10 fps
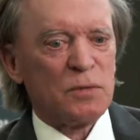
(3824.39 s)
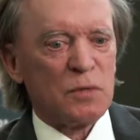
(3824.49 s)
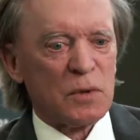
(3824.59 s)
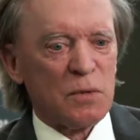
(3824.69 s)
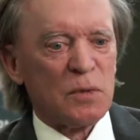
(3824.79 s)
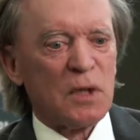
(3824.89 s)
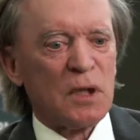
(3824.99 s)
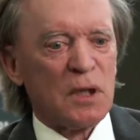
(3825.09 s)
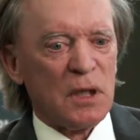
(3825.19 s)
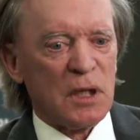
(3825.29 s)

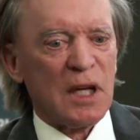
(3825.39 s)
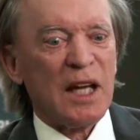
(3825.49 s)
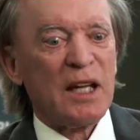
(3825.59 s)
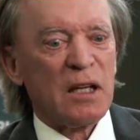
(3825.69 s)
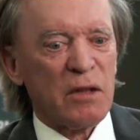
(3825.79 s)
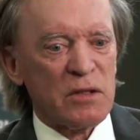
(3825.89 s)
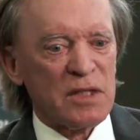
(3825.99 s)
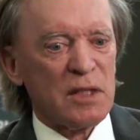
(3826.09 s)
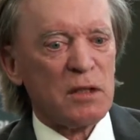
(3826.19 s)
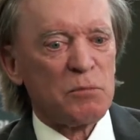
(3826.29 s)
what I and others
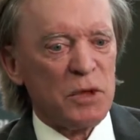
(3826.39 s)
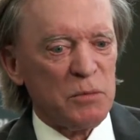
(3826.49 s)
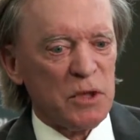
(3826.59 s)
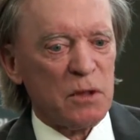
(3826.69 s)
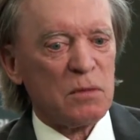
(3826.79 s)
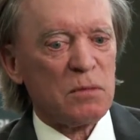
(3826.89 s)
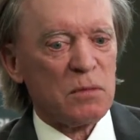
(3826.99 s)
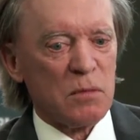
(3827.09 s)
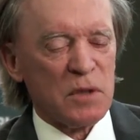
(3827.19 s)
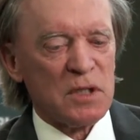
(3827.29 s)
did at PIMCO
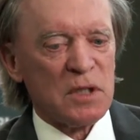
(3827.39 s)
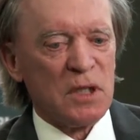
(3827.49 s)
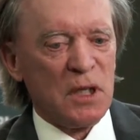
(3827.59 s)
was